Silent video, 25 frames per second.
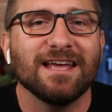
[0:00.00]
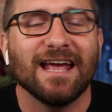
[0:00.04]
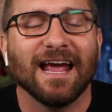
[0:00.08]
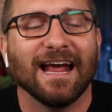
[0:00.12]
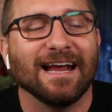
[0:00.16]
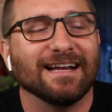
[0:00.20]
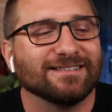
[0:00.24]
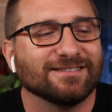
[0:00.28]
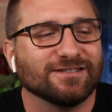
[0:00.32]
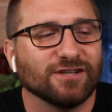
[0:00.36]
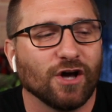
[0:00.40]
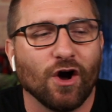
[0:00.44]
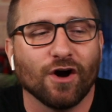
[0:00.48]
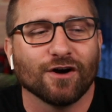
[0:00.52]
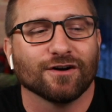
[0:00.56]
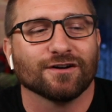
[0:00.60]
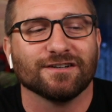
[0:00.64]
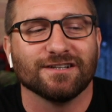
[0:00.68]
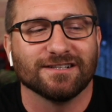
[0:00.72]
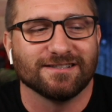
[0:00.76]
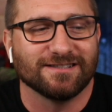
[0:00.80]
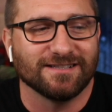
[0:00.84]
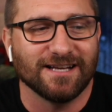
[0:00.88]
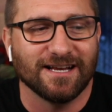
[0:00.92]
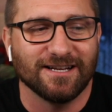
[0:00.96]
It's hard
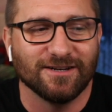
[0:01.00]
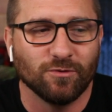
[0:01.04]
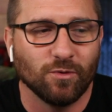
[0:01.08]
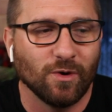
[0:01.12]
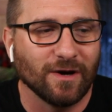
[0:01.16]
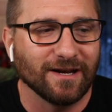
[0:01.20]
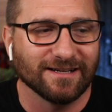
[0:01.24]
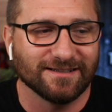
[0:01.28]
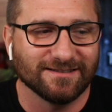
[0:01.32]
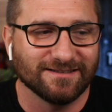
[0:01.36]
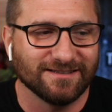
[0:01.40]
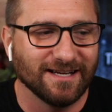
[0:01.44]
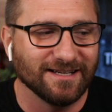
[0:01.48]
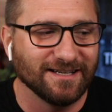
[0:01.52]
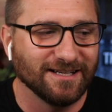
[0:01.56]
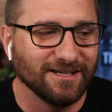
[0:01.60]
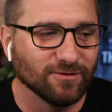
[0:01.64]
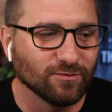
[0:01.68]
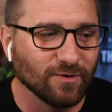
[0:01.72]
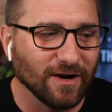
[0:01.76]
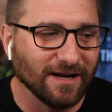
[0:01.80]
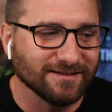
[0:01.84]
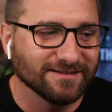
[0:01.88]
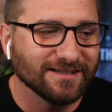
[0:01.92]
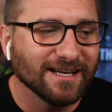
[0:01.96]
to say to what extent he
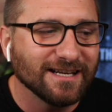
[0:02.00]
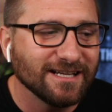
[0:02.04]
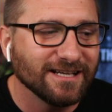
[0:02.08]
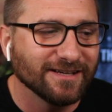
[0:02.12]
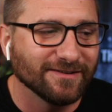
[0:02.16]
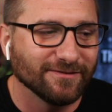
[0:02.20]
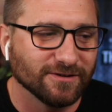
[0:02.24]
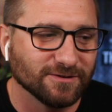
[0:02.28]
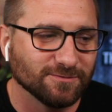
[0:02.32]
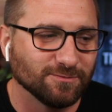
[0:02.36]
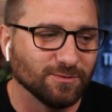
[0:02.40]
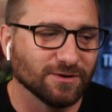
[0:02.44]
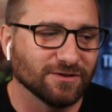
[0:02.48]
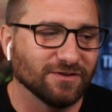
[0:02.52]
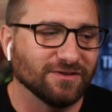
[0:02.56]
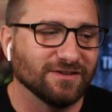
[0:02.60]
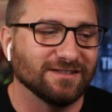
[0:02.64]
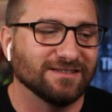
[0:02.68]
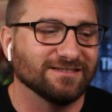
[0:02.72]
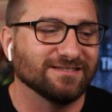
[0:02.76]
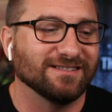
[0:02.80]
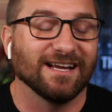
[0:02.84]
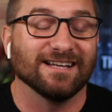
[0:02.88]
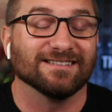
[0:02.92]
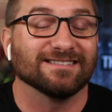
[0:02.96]
writes any of his books
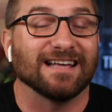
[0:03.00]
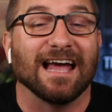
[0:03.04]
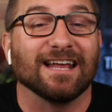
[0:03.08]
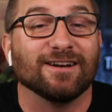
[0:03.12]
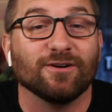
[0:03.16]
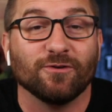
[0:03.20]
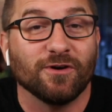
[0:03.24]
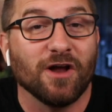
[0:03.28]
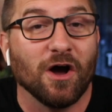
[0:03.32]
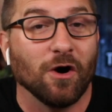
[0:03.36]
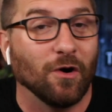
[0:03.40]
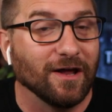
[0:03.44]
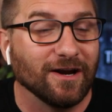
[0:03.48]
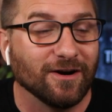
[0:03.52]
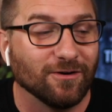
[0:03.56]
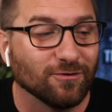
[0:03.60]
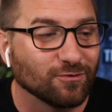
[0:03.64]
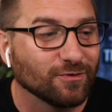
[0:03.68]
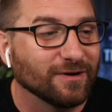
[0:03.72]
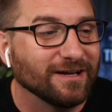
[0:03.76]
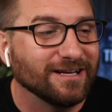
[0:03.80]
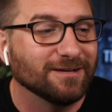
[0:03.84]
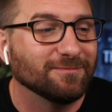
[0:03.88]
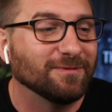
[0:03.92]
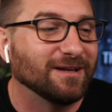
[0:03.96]
these days. I don't know. I don't
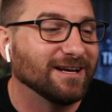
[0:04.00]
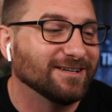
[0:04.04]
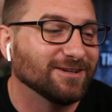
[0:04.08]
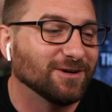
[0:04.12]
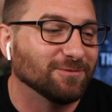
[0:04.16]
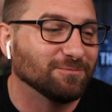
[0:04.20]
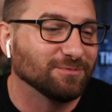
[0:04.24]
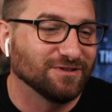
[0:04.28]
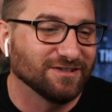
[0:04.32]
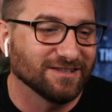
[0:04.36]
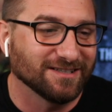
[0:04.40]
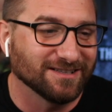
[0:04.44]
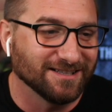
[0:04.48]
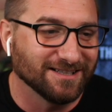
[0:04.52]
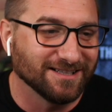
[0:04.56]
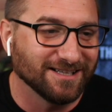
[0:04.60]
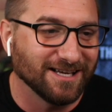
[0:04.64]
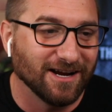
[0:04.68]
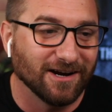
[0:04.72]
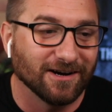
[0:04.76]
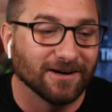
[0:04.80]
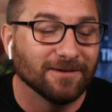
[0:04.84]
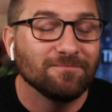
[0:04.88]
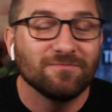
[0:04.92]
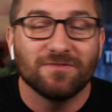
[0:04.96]
read him and I don't particularly
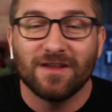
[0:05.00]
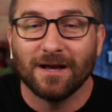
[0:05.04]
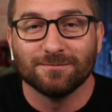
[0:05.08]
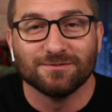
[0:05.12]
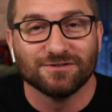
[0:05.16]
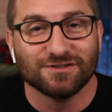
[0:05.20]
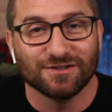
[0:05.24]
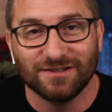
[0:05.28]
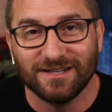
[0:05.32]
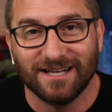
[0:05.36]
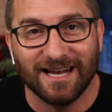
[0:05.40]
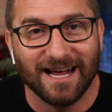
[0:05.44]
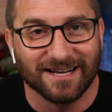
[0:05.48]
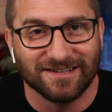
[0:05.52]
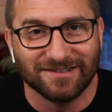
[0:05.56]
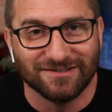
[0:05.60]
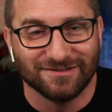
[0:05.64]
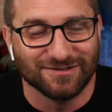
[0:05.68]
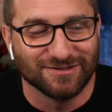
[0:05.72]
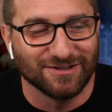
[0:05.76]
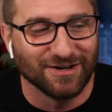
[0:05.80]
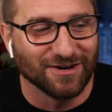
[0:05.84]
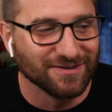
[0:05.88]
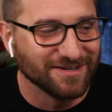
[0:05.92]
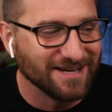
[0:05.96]
care. I'm certainly not going to
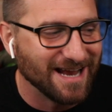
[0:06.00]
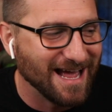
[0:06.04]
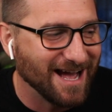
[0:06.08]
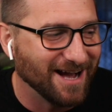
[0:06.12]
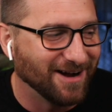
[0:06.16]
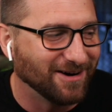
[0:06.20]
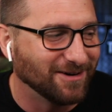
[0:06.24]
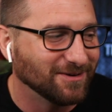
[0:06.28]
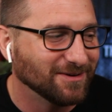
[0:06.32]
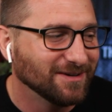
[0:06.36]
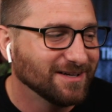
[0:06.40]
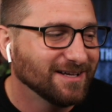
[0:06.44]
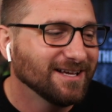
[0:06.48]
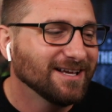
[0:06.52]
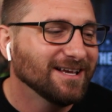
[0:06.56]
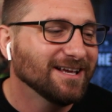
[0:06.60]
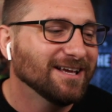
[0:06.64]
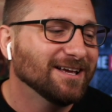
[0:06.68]
start now.